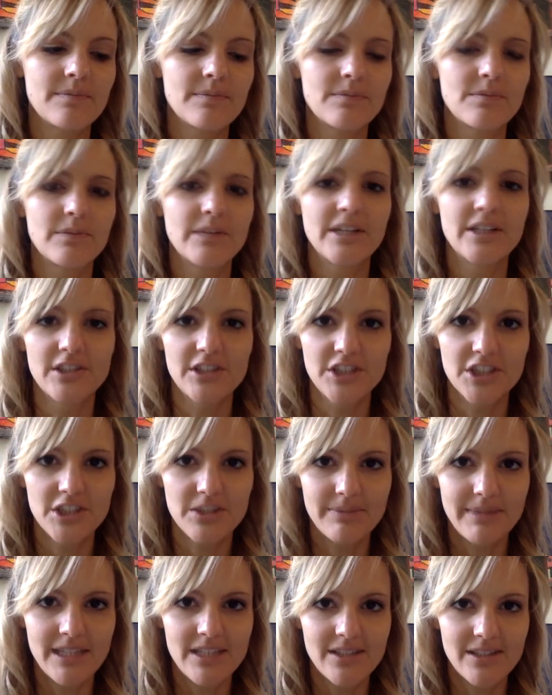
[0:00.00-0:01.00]
We only
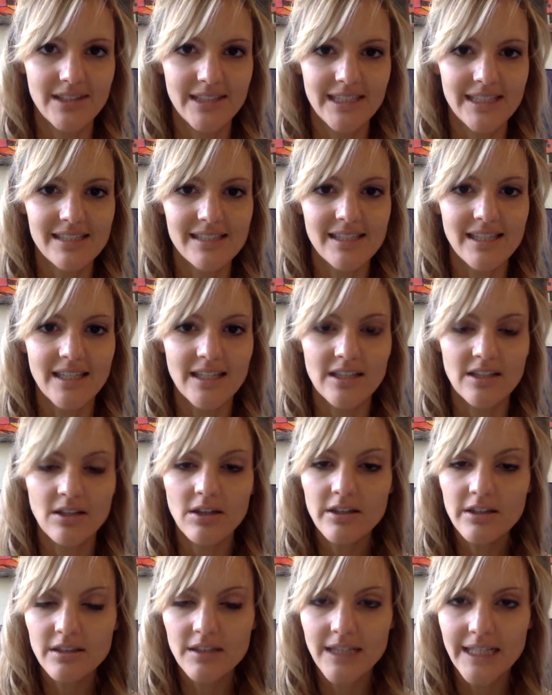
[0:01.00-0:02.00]
should be doing this in
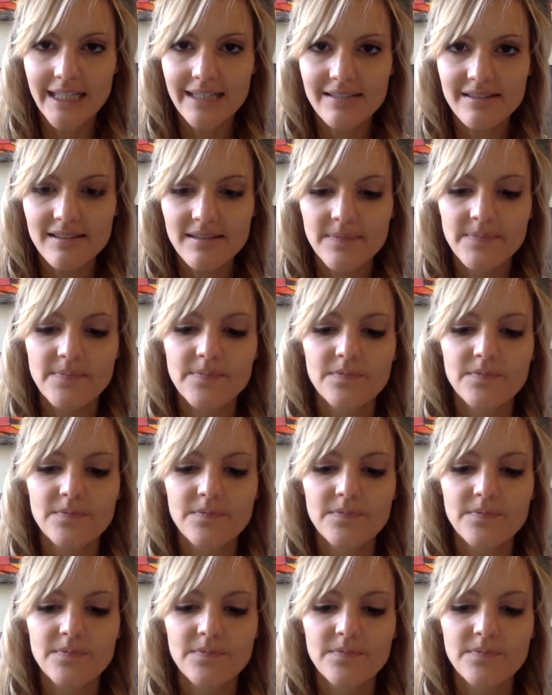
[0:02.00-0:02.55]
art class.